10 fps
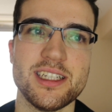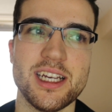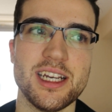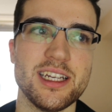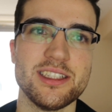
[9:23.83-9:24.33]

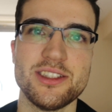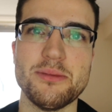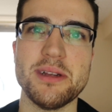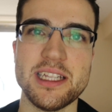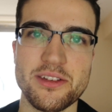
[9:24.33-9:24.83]
uh, so
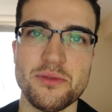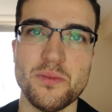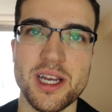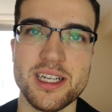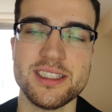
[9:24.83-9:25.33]
many
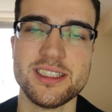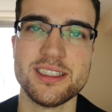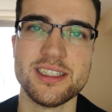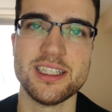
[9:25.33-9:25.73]
different ways,